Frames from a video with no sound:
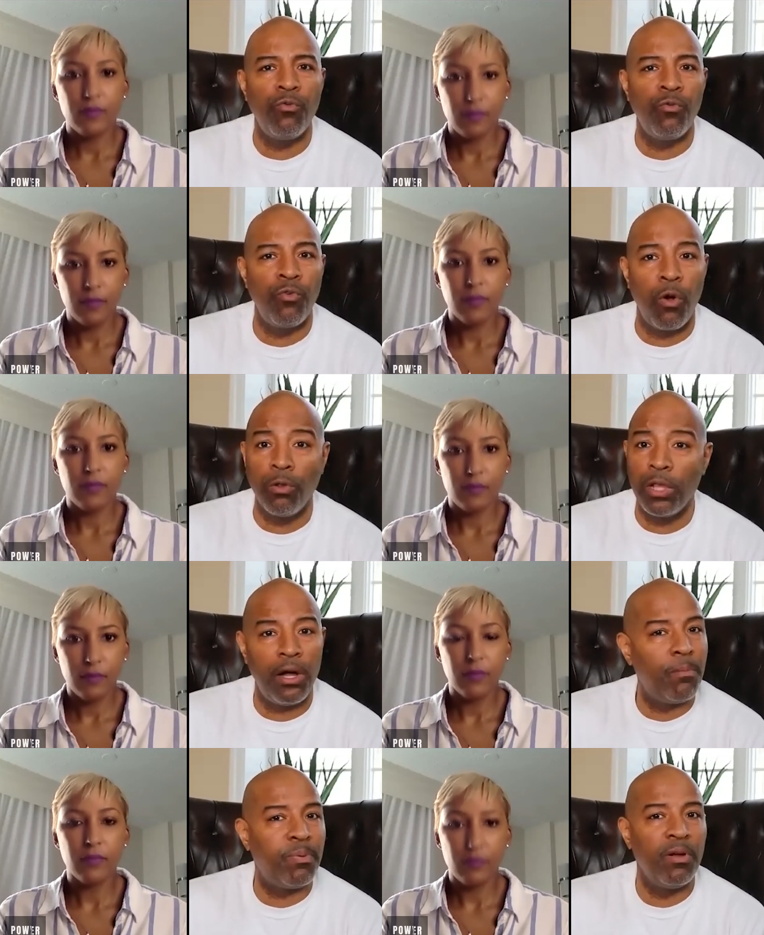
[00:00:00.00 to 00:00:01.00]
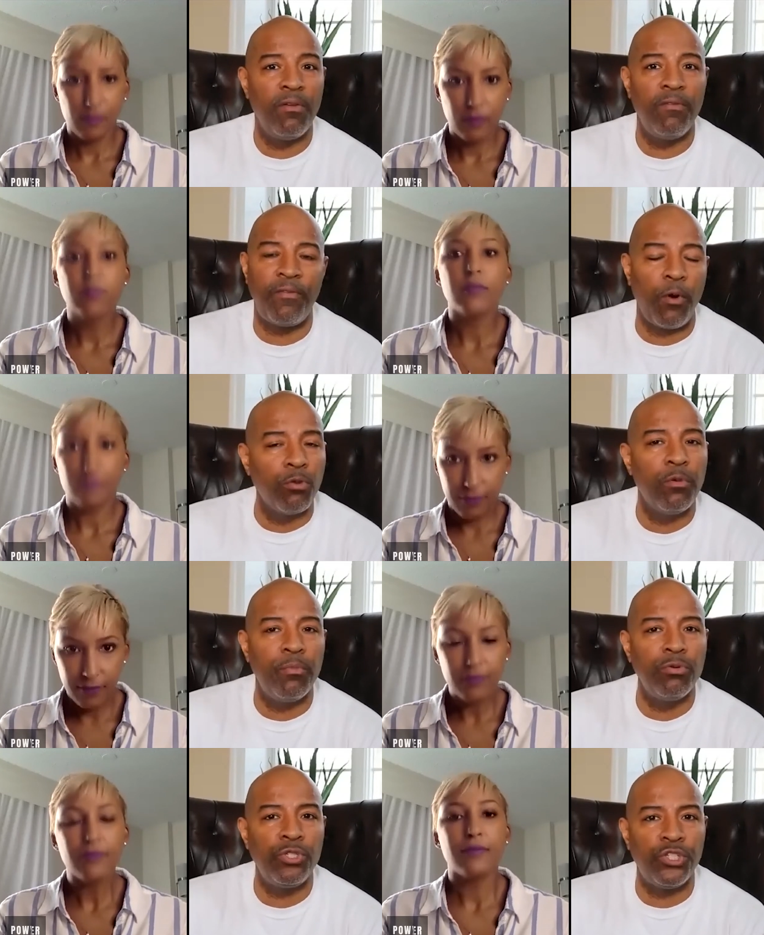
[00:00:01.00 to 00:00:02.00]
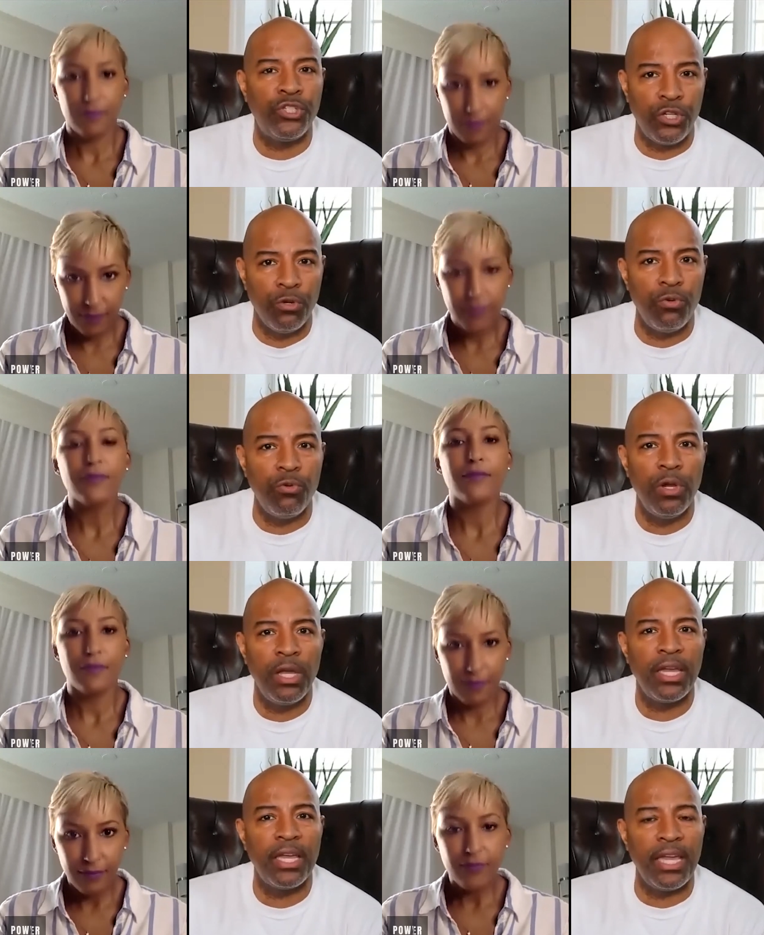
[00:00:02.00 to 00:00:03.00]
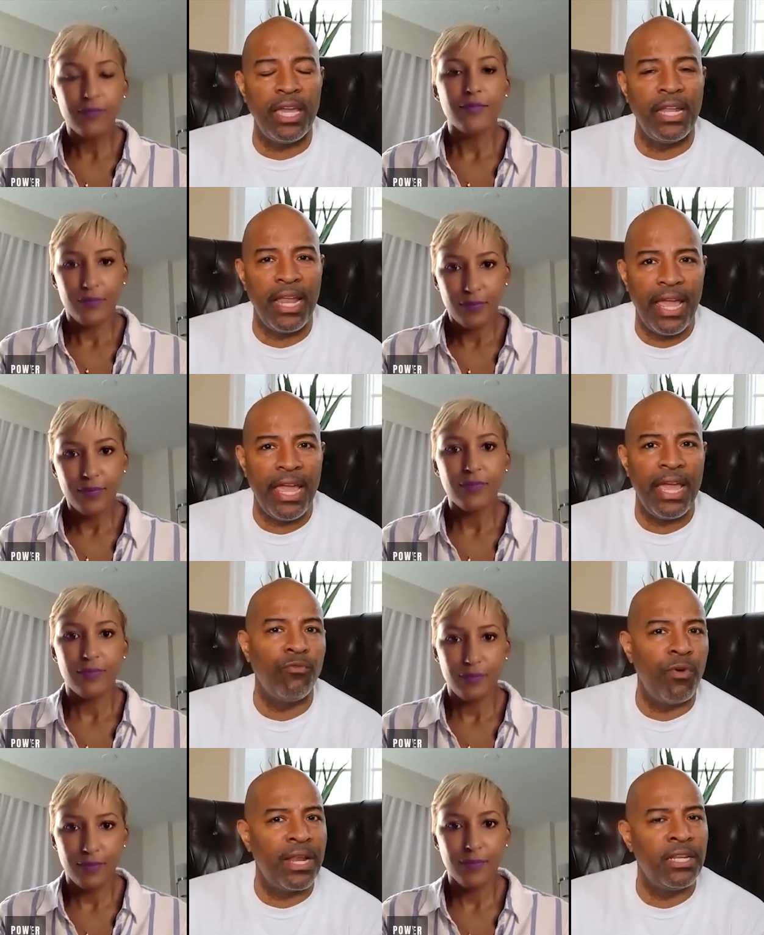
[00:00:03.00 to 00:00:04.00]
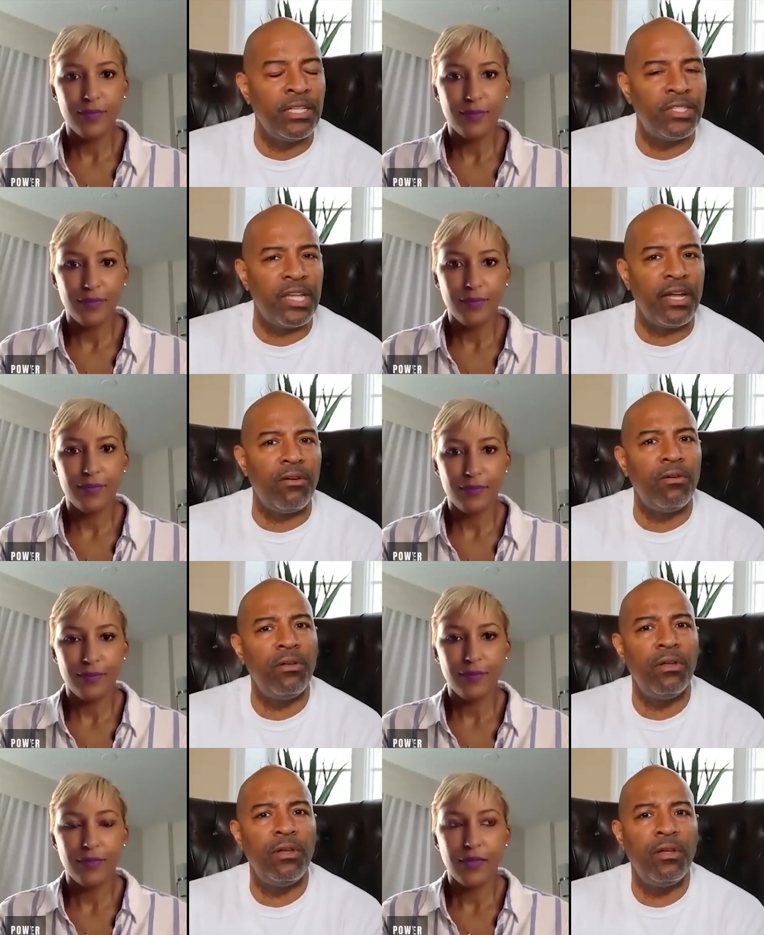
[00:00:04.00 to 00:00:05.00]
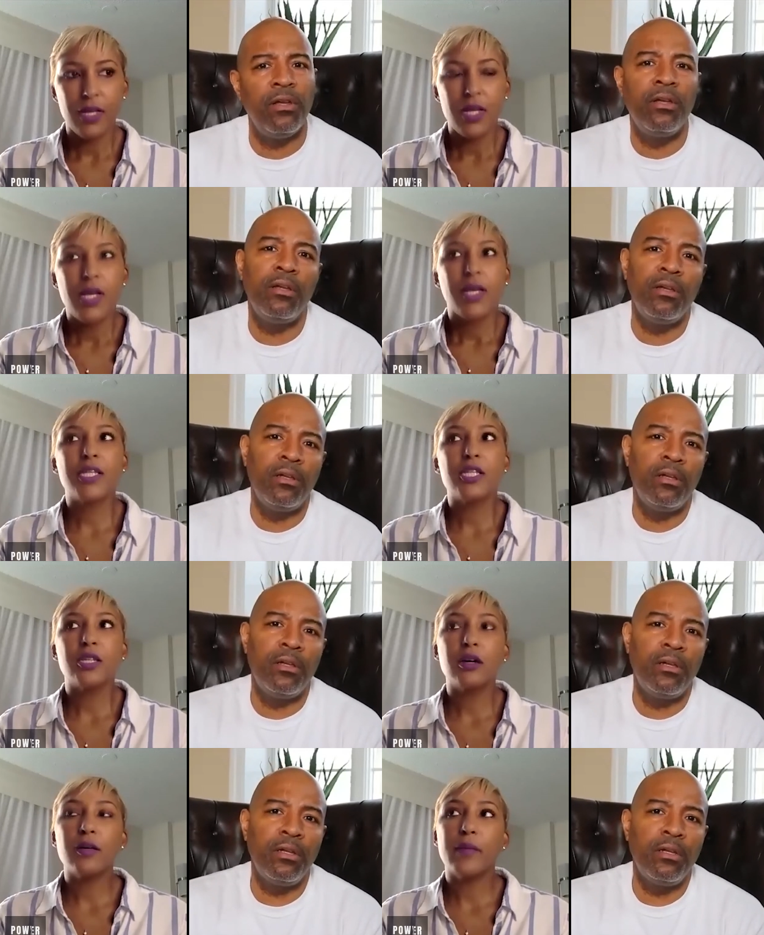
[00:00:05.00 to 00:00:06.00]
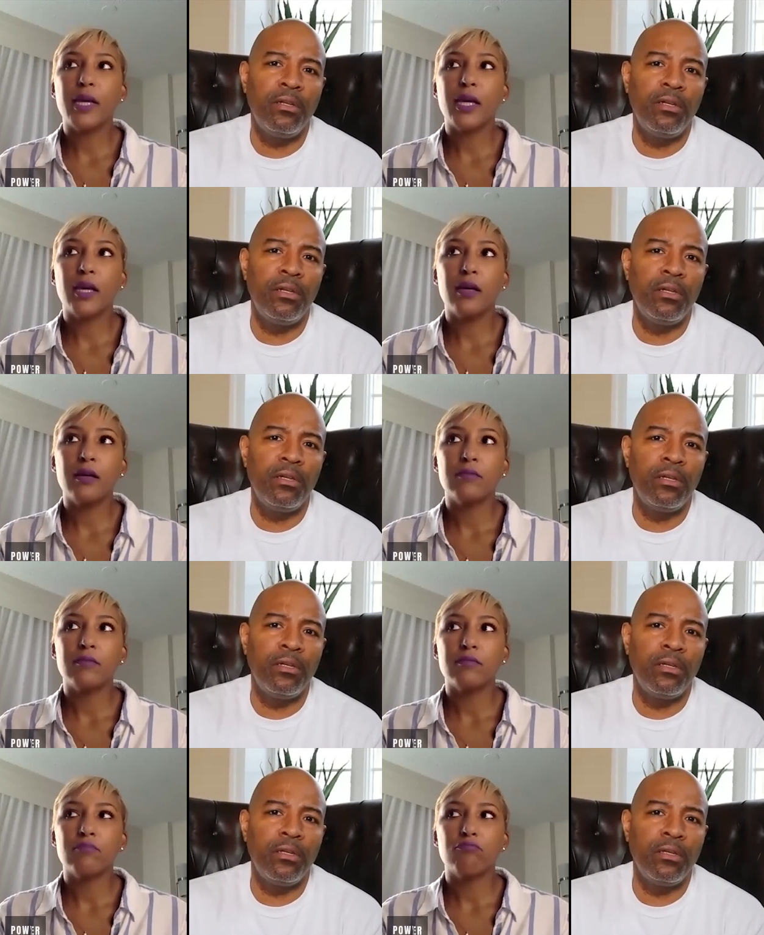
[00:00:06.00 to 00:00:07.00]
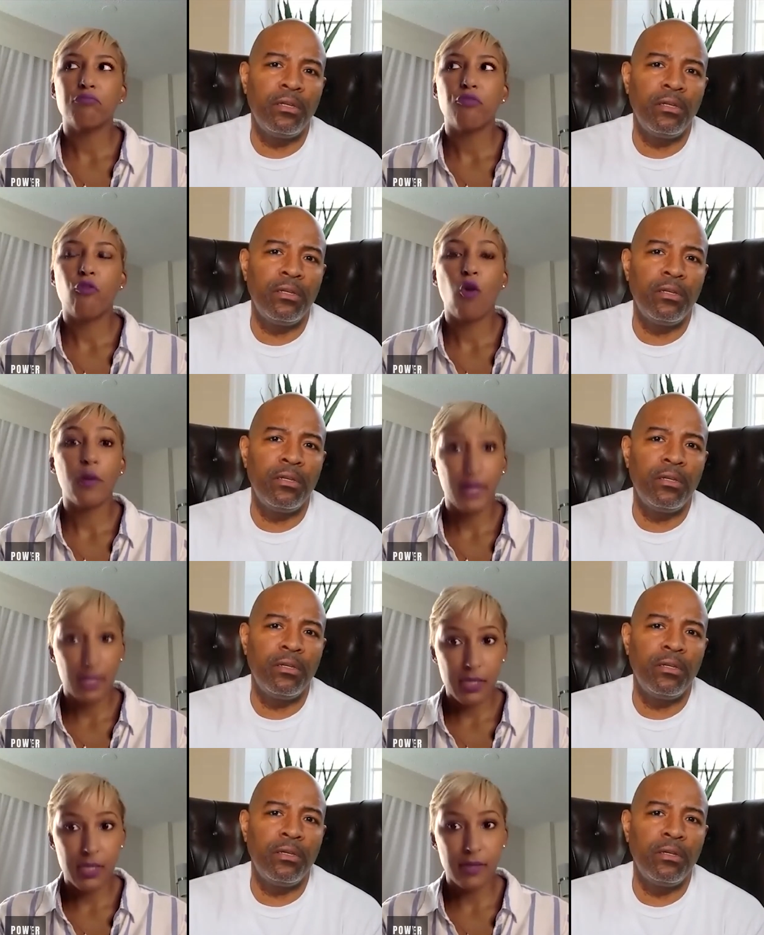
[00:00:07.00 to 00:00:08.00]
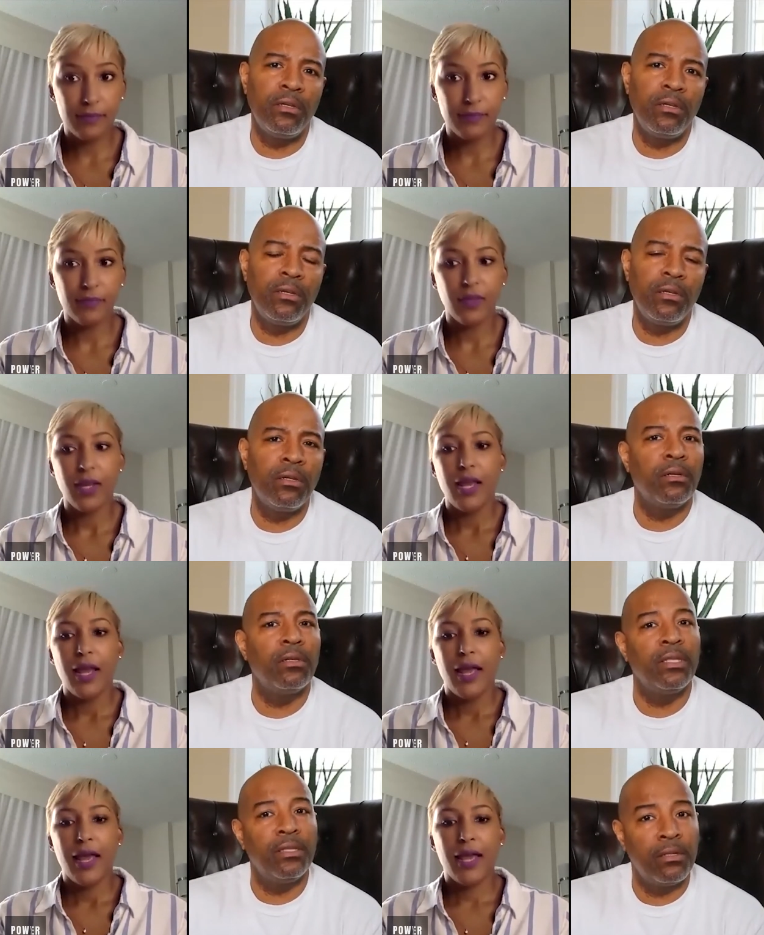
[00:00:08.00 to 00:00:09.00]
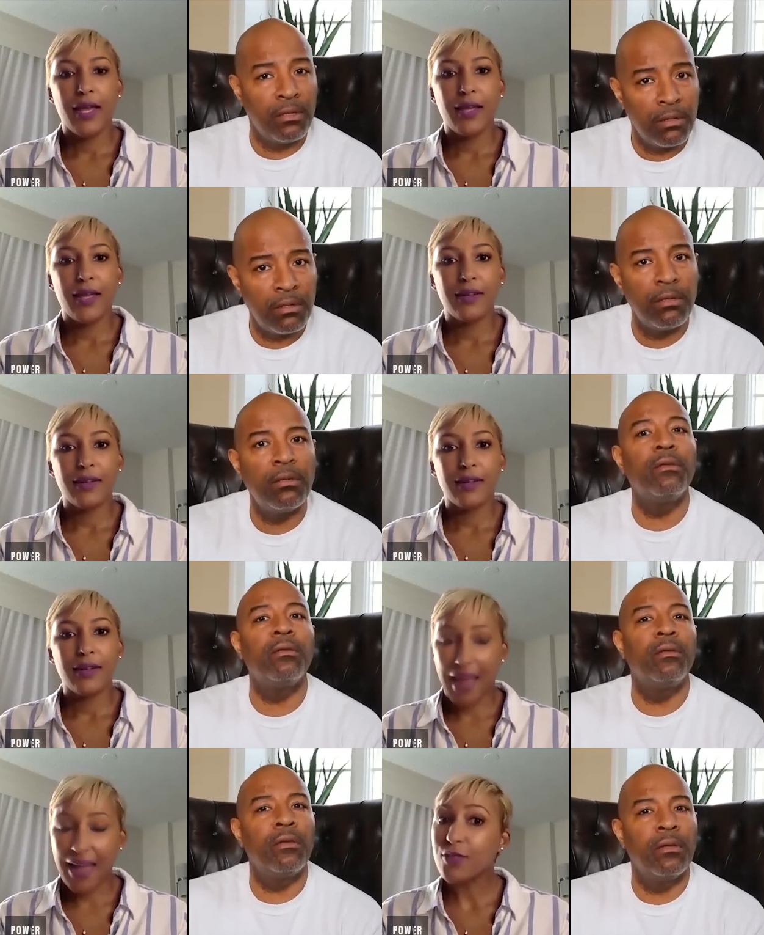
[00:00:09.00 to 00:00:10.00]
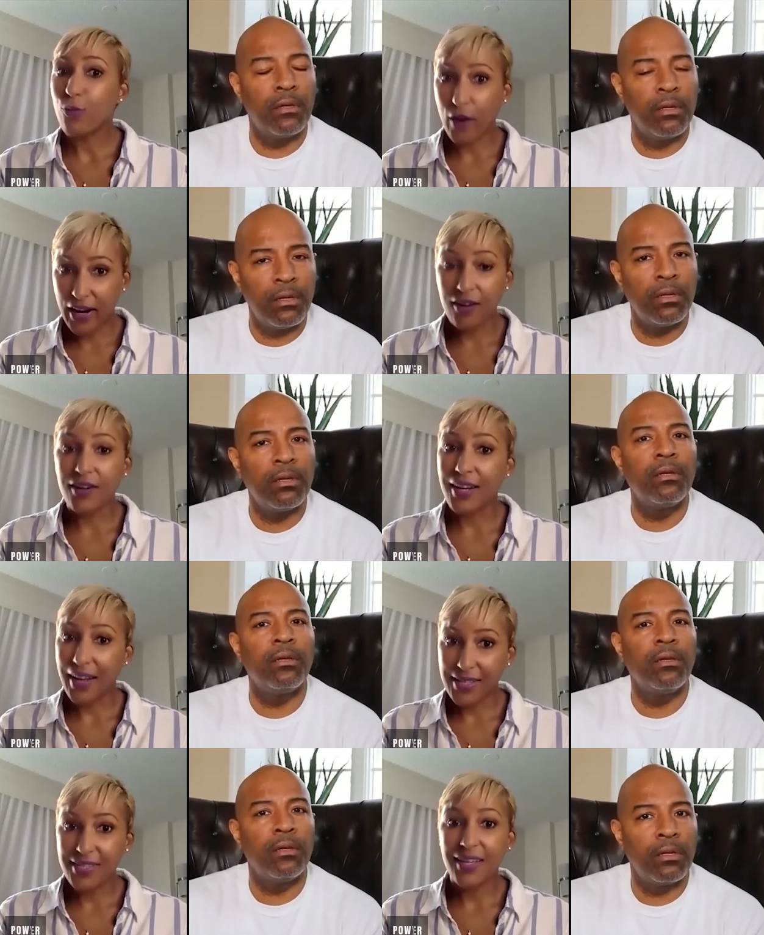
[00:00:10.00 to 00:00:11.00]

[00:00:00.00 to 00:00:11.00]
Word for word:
Speaker 1: roll up? foldable shoe in hand, ready to sell?
Speaker 2: It took me four months. And that's rare. And that's